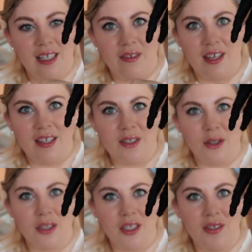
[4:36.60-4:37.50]
If that's
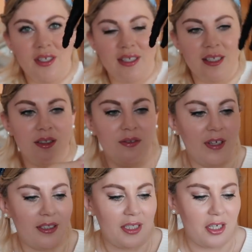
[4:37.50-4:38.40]
not the cutest little
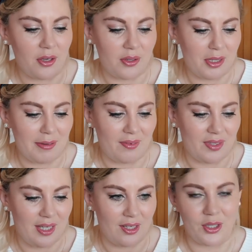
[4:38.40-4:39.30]
felty ghost you've ever
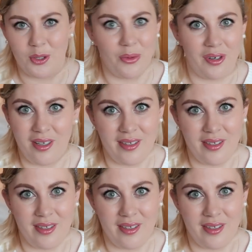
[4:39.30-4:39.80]
seen, don't know what